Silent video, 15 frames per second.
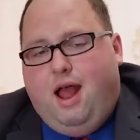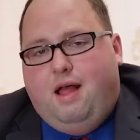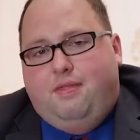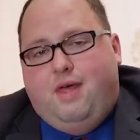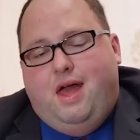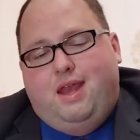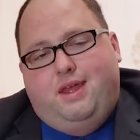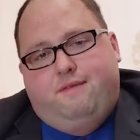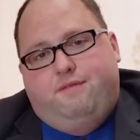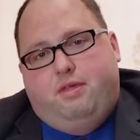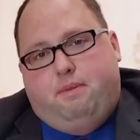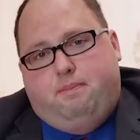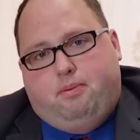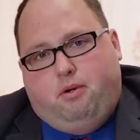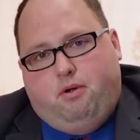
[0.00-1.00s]
that if the
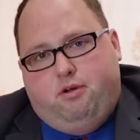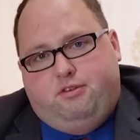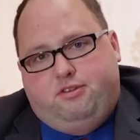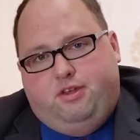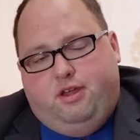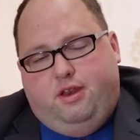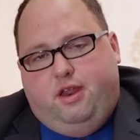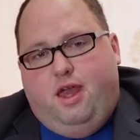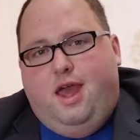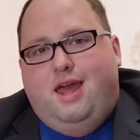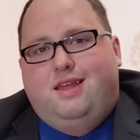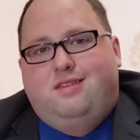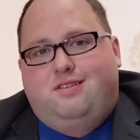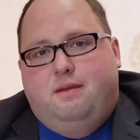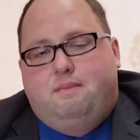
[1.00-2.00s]
person
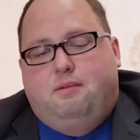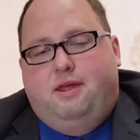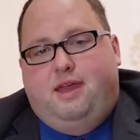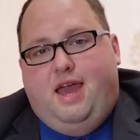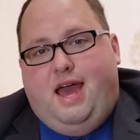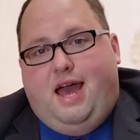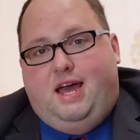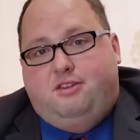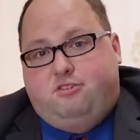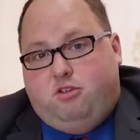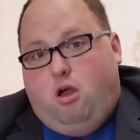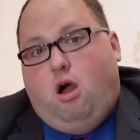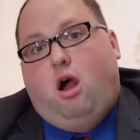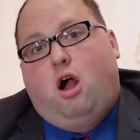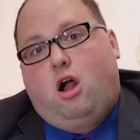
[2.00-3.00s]
simply asks,
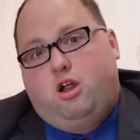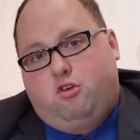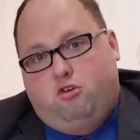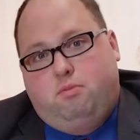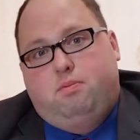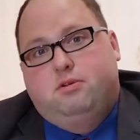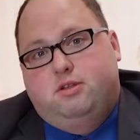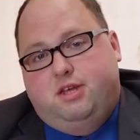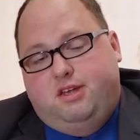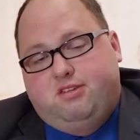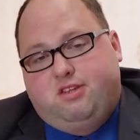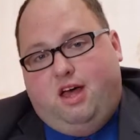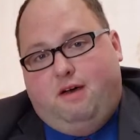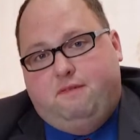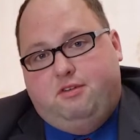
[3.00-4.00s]
"Are you a police
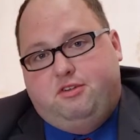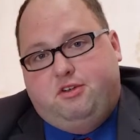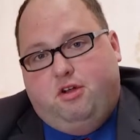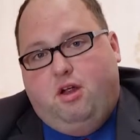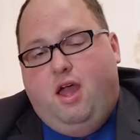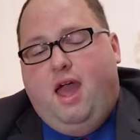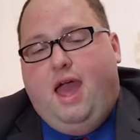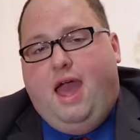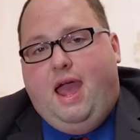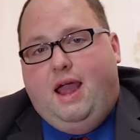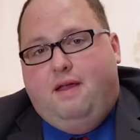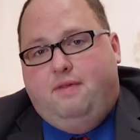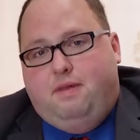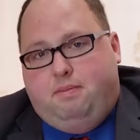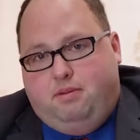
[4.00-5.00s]
officer?"
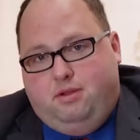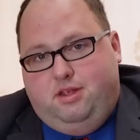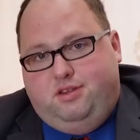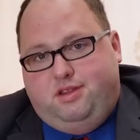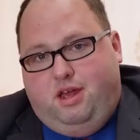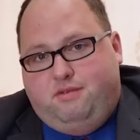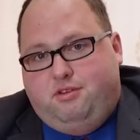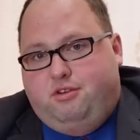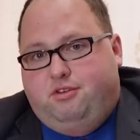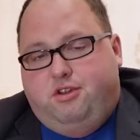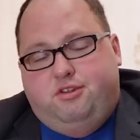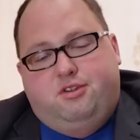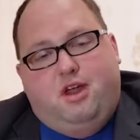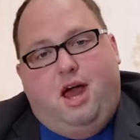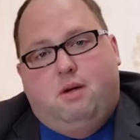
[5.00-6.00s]
and the police officer does
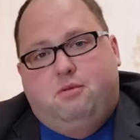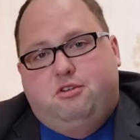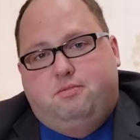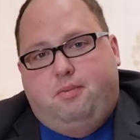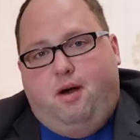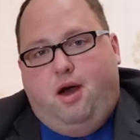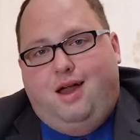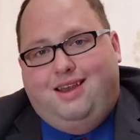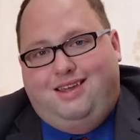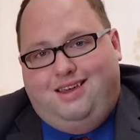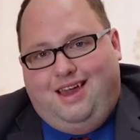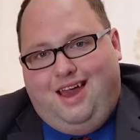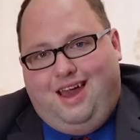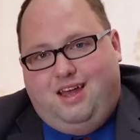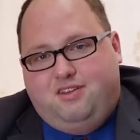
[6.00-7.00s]
not respond
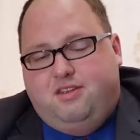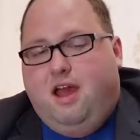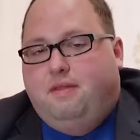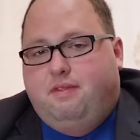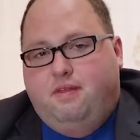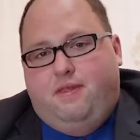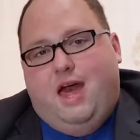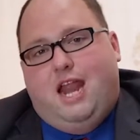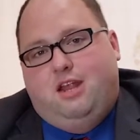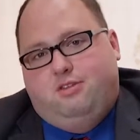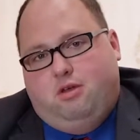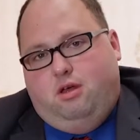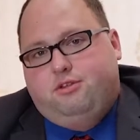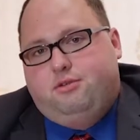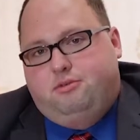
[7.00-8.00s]
yes, that is
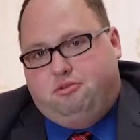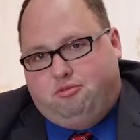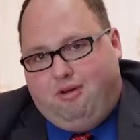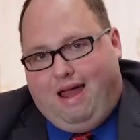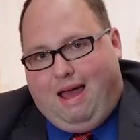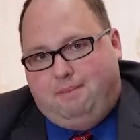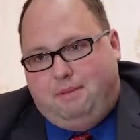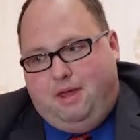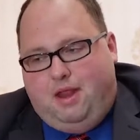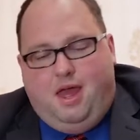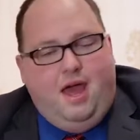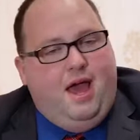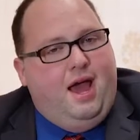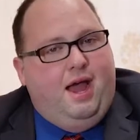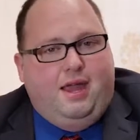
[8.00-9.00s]
also entrapment.
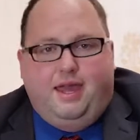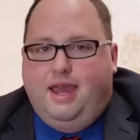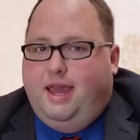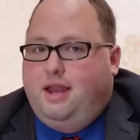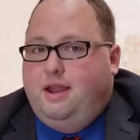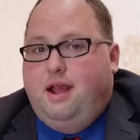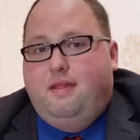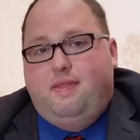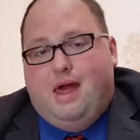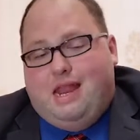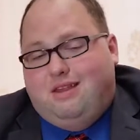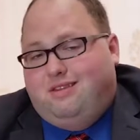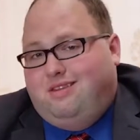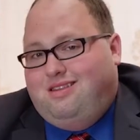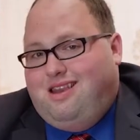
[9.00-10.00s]
Again, that
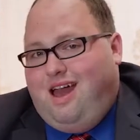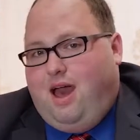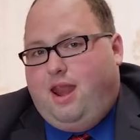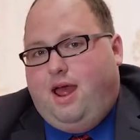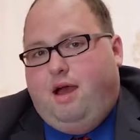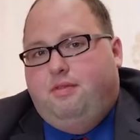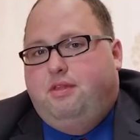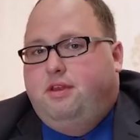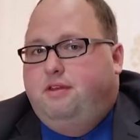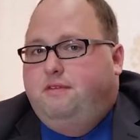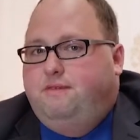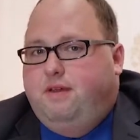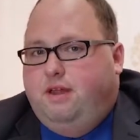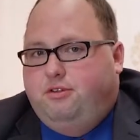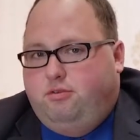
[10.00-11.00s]
is not how the
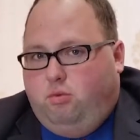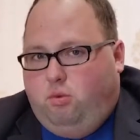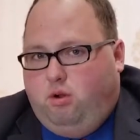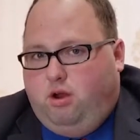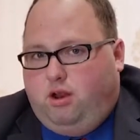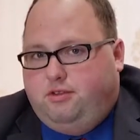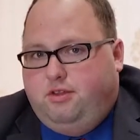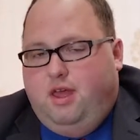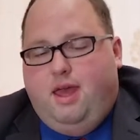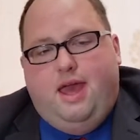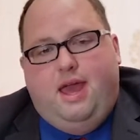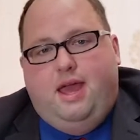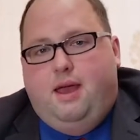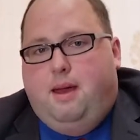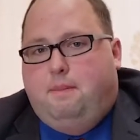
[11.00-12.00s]
defense works.
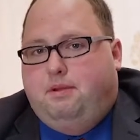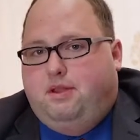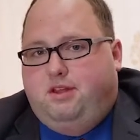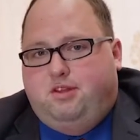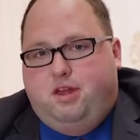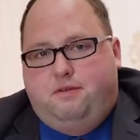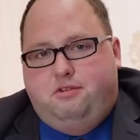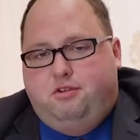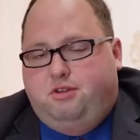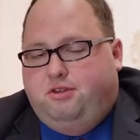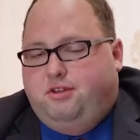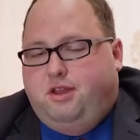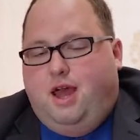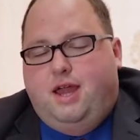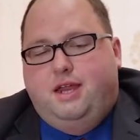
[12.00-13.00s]
A police officer does
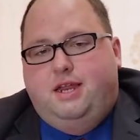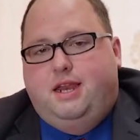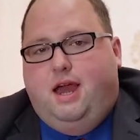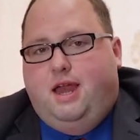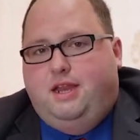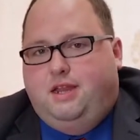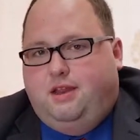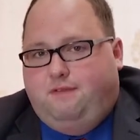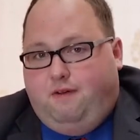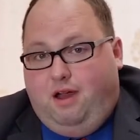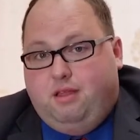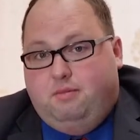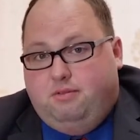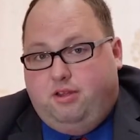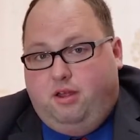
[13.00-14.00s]
not need to identify
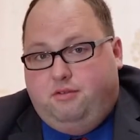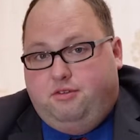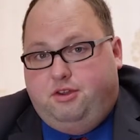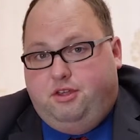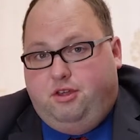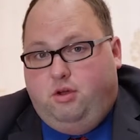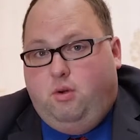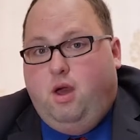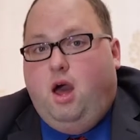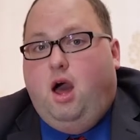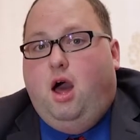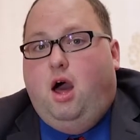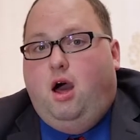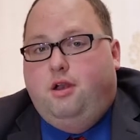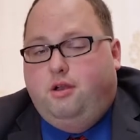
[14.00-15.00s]
themselves to you,
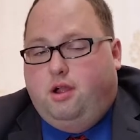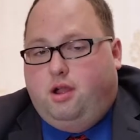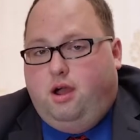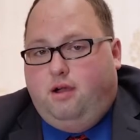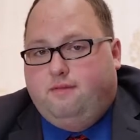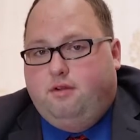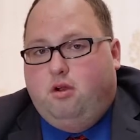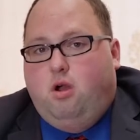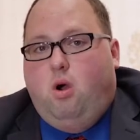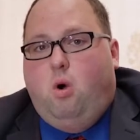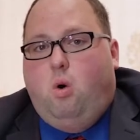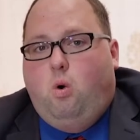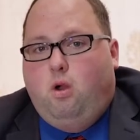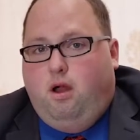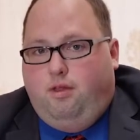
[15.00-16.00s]
undercover
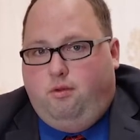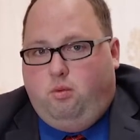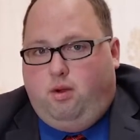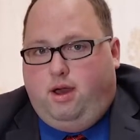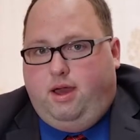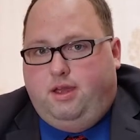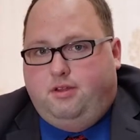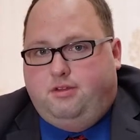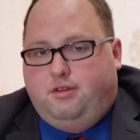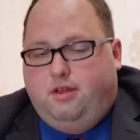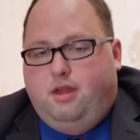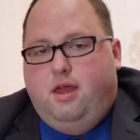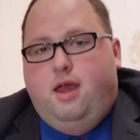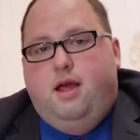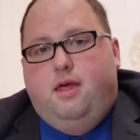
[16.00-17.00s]
or otherwise.
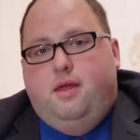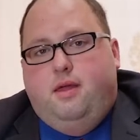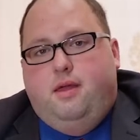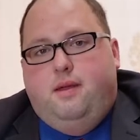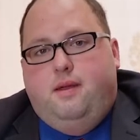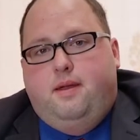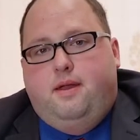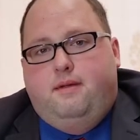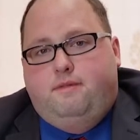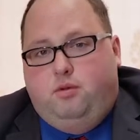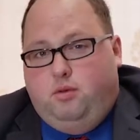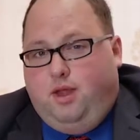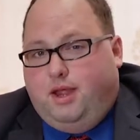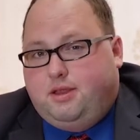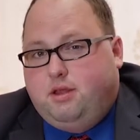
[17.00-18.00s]
If you'd
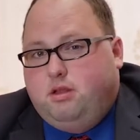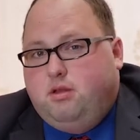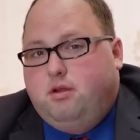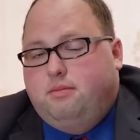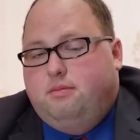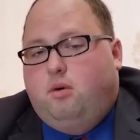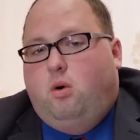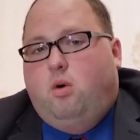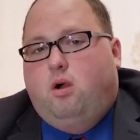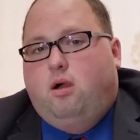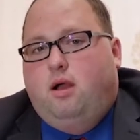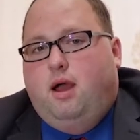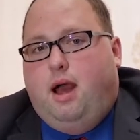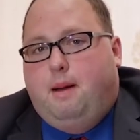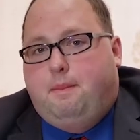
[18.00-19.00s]
like to learn more
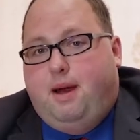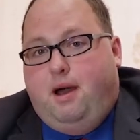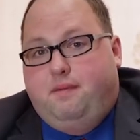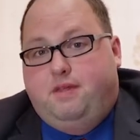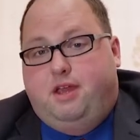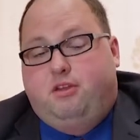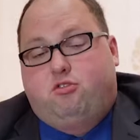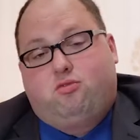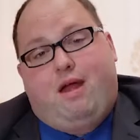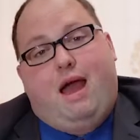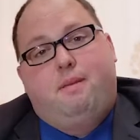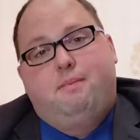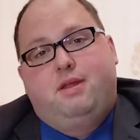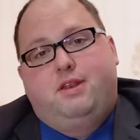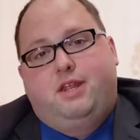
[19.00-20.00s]
about the
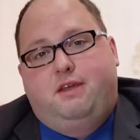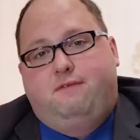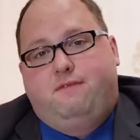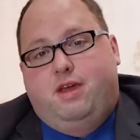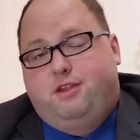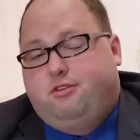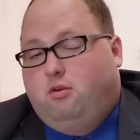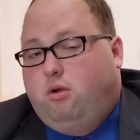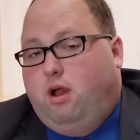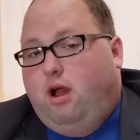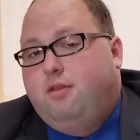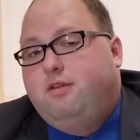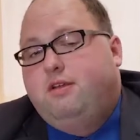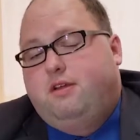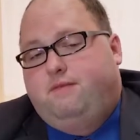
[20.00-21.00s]
entrapment defense or
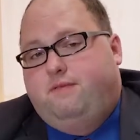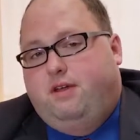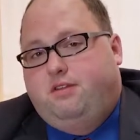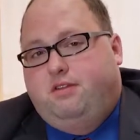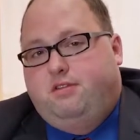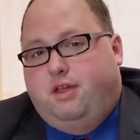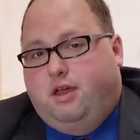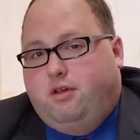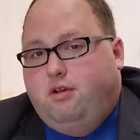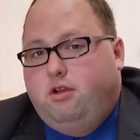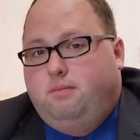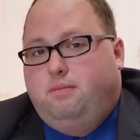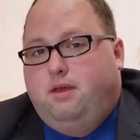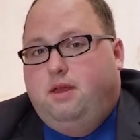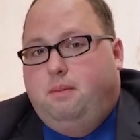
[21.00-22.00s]
other defenses that could
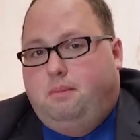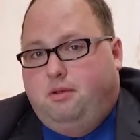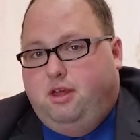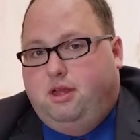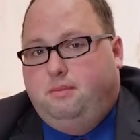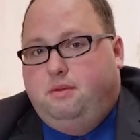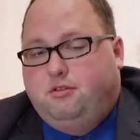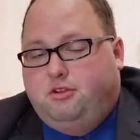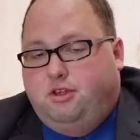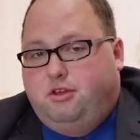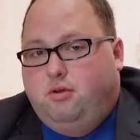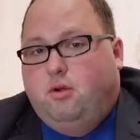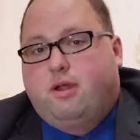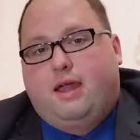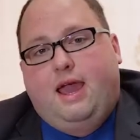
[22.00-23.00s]
be applicable to
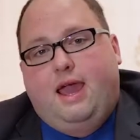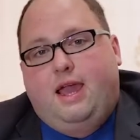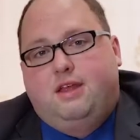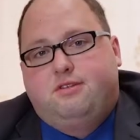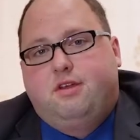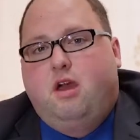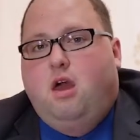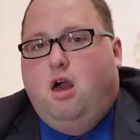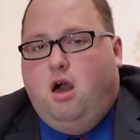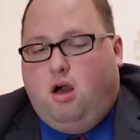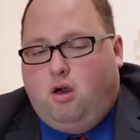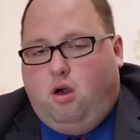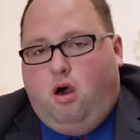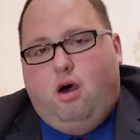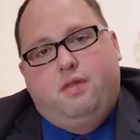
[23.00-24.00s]
your case,
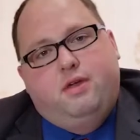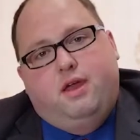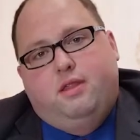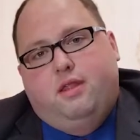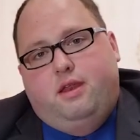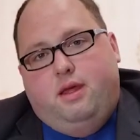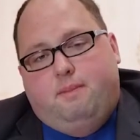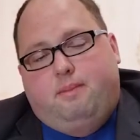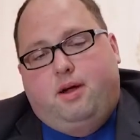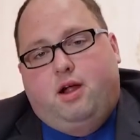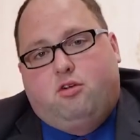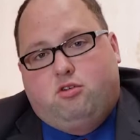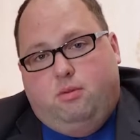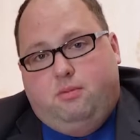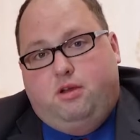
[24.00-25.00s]
call the Inland Empire
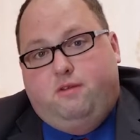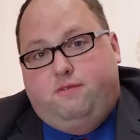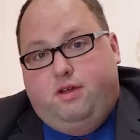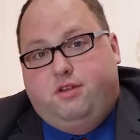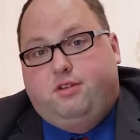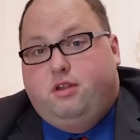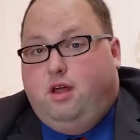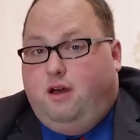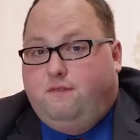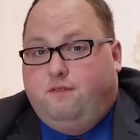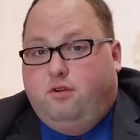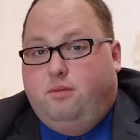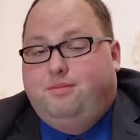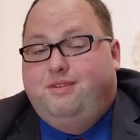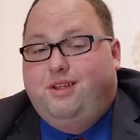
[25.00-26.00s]
Criminal Defense Law
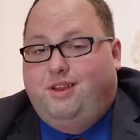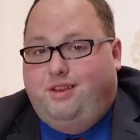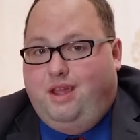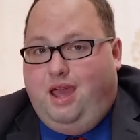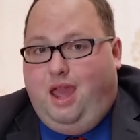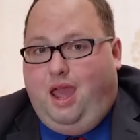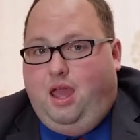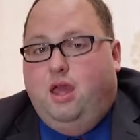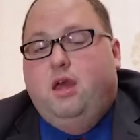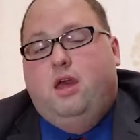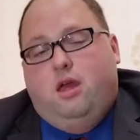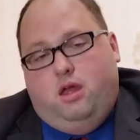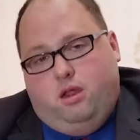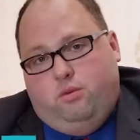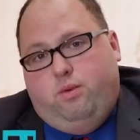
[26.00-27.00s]
Firm today,
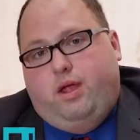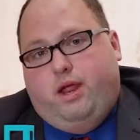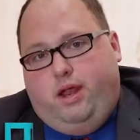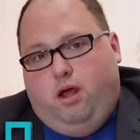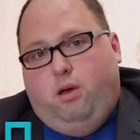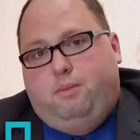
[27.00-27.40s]
and we can help